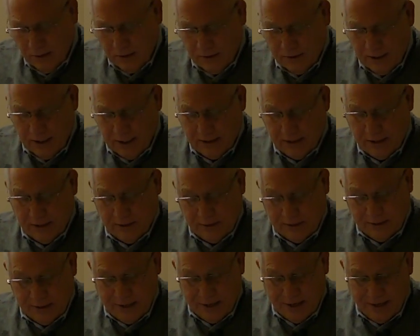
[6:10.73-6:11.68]
thing
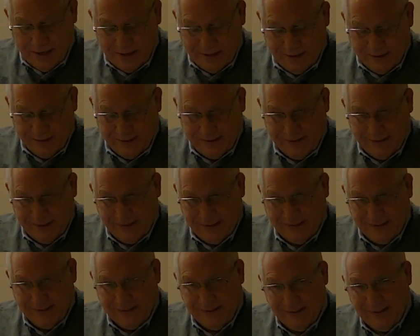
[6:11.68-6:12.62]
that
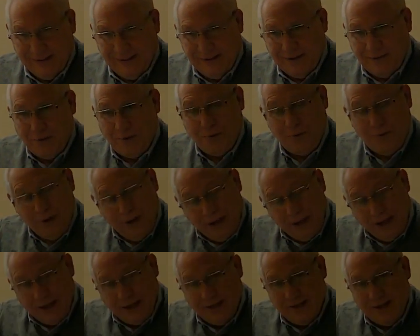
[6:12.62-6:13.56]
we're
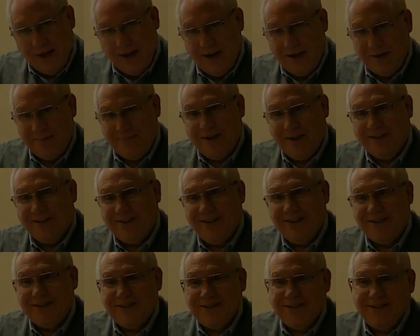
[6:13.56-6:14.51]
really excited about
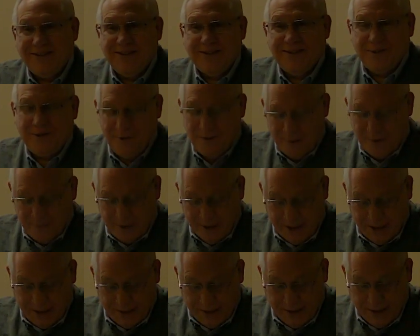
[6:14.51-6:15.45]
this new
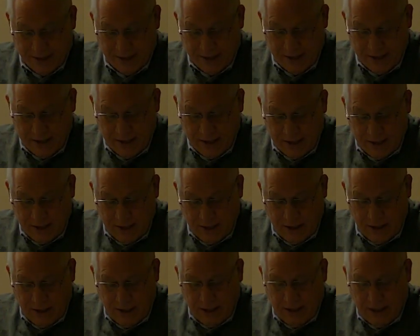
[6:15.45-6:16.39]
update
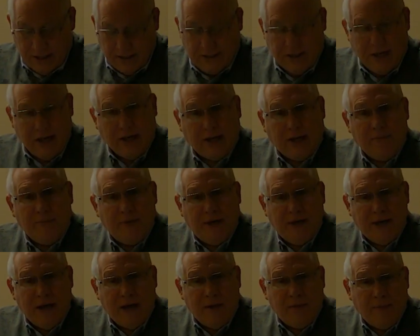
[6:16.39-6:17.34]
is that it can be
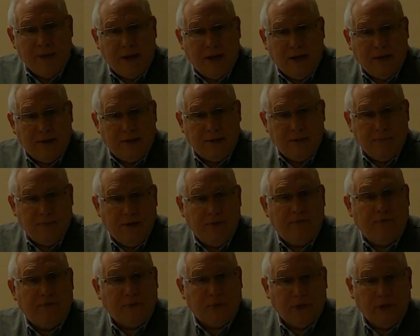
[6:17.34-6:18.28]
now made to be
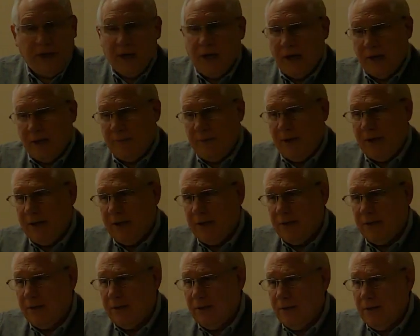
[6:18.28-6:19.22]
fully
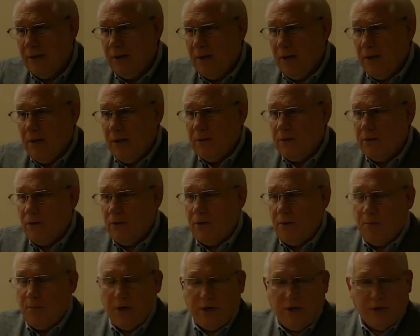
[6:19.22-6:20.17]
automated. So you
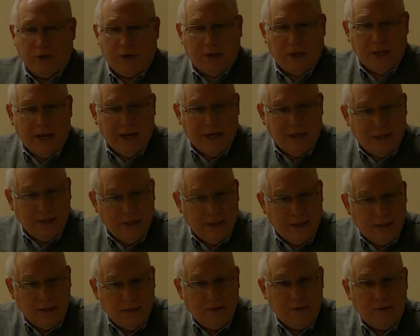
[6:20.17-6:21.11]
bring your client
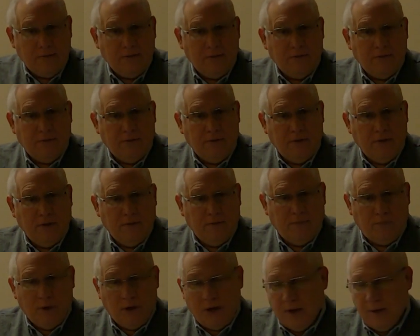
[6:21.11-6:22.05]
in, you
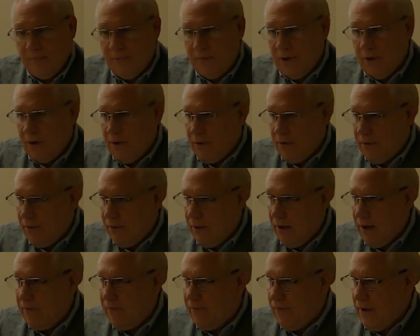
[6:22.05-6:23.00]
bring up their,
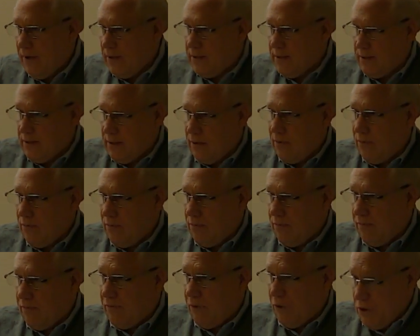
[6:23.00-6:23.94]
if it's a
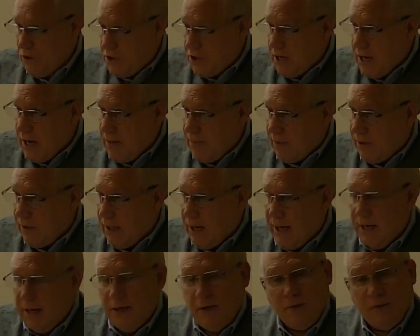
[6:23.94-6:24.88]
first-time
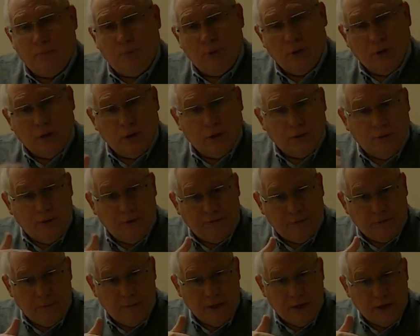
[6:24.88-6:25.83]
client, you'll put all their
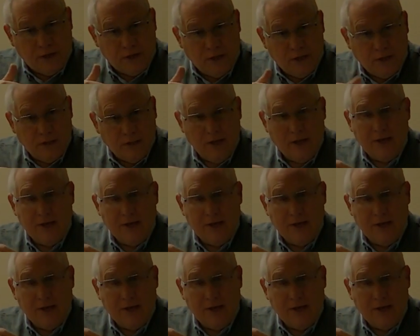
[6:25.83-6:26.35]
information in.